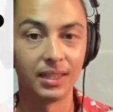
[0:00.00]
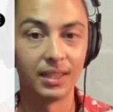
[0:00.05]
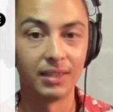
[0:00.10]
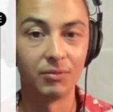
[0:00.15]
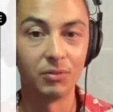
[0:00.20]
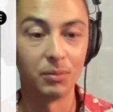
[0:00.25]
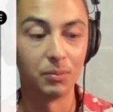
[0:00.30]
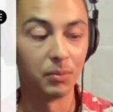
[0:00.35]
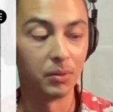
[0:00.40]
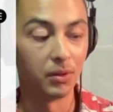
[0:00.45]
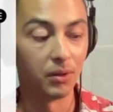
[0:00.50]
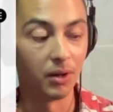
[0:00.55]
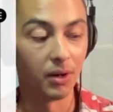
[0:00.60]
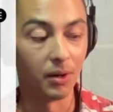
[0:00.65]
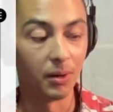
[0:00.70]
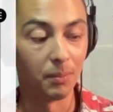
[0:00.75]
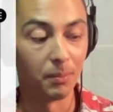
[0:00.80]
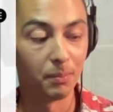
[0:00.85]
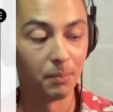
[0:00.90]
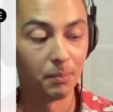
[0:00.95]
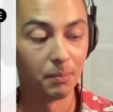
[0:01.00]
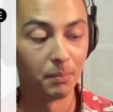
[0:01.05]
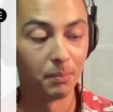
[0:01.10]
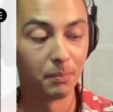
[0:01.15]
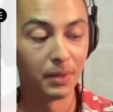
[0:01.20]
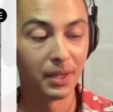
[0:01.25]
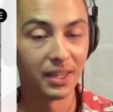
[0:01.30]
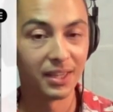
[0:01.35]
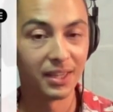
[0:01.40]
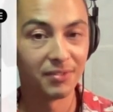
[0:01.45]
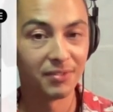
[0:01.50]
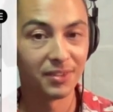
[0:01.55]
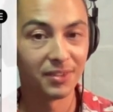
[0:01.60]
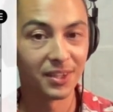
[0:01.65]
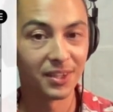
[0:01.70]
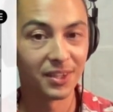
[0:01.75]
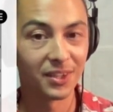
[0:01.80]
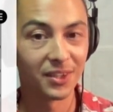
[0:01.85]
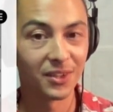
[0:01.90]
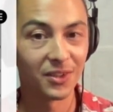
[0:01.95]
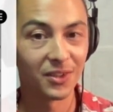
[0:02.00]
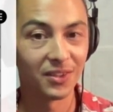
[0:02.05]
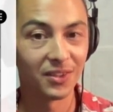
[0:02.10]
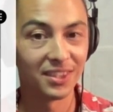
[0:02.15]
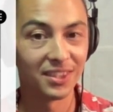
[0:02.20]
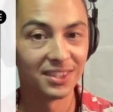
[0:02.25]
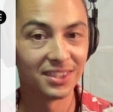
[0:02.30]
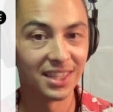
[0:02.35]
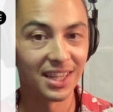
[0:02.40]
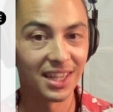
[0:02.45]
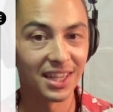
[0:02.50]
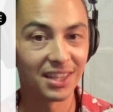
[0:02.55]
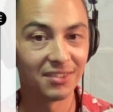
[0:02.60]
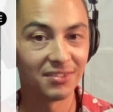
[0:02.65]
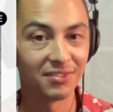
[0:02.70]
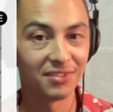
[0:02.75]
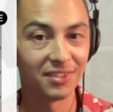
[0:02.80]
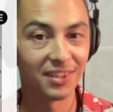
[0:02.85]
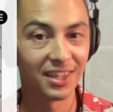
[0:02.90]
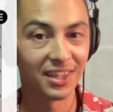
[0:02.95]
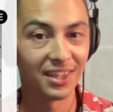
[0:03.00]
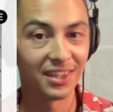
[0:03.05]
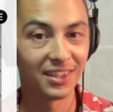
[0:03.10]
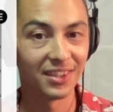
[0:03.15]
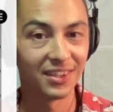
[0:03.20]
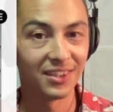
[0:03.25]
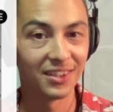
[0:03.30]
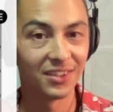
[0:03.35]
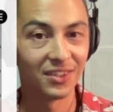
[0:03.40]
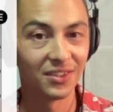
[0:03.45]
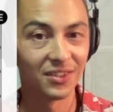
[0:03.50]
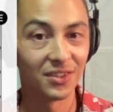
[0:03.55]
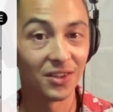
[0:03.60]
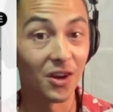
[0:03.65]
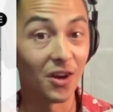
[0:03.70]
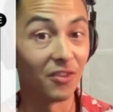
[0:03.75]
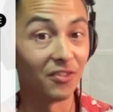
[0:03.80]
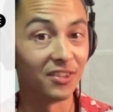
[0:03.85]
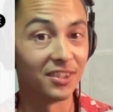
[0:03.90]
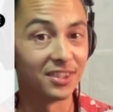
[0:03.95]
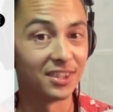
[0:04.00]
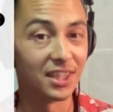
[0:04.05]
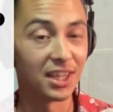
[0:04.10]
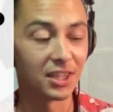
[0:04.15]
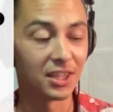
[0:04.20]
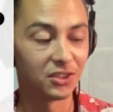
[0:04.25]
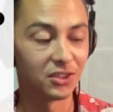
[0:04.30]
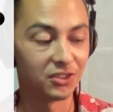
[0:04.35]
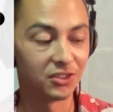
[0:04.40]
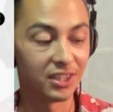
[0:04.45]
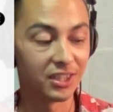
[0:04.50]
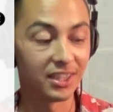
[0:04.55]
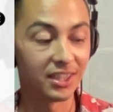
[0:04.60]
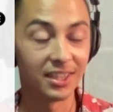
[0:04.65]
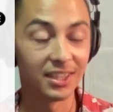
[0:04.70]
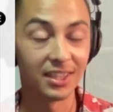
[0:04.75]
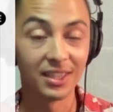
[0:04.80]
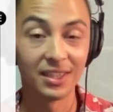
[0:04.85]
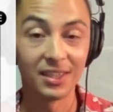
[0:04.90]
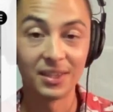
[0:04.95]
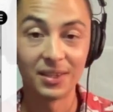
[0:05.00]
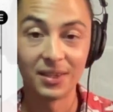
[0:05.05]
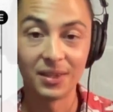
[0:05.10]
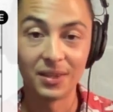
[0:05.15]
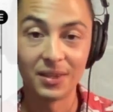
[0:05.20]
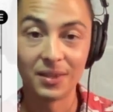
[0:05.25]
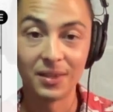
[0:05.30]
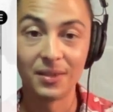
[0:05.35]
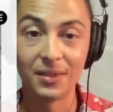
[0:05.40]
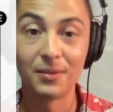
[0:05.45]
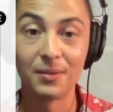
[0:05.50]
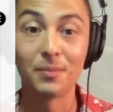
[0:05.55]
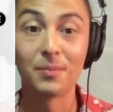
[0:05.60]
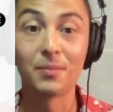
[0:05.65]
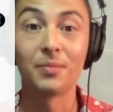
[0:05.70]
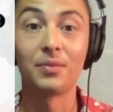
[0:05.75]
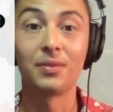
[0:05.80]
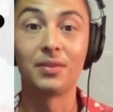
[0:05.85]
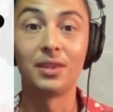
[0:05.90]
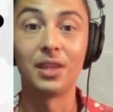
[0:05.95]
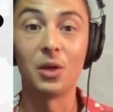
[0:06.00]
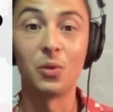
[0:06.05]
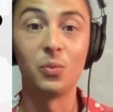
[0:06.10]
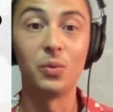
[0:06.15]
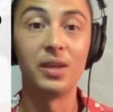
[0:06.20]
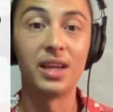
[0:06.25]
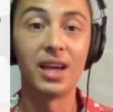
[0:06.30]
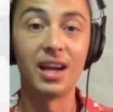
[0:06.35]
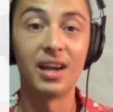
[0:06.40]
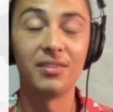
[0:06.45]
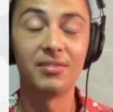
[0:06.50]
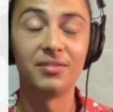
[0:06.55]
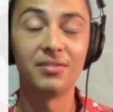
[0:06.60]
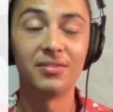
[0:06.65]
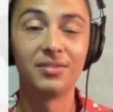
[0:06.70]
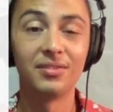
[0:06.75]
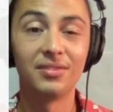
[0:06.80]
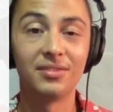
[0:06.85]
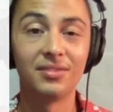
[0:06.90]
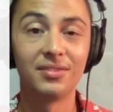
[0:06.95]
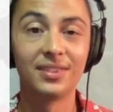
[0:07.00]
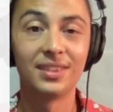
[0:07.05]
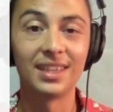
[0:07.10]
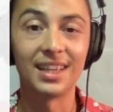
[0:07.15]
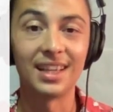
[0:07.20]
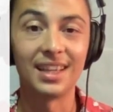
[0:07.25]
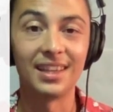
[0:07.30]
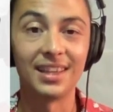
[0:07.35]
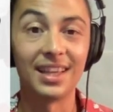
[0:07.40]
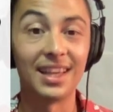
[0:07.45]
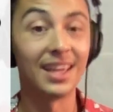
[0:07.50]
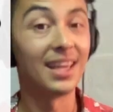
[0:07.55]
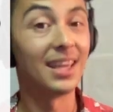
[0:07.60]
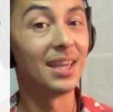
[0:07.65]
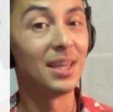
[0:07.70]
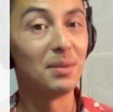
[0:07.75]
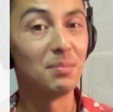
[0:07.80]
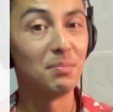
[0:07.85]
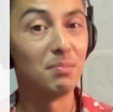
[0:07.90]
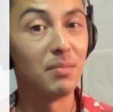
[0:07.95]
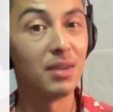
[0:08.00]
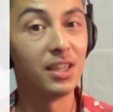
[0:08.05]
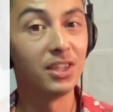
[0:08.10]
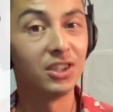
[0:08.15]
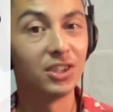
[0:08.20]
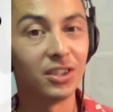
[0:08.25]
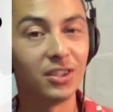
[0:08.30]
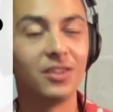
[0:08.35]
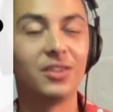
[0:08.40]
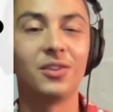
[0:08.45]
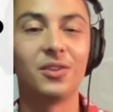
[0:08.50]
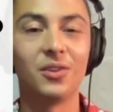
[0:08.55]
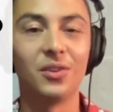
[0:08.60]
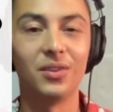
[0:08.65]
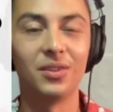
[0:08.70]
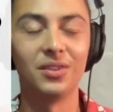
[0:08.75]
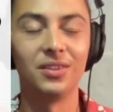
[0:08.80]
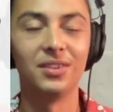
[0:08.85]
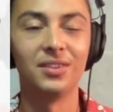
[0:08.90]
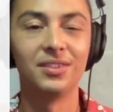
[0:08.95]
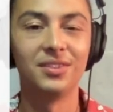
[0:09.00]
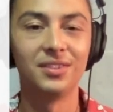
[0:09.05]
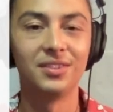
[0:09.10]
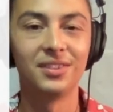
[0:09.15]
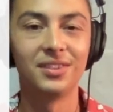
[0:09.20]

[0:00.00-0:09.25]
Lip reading: And if we put our pinky finger on the 2nd fret of the 2nd string, now we have that A major chord.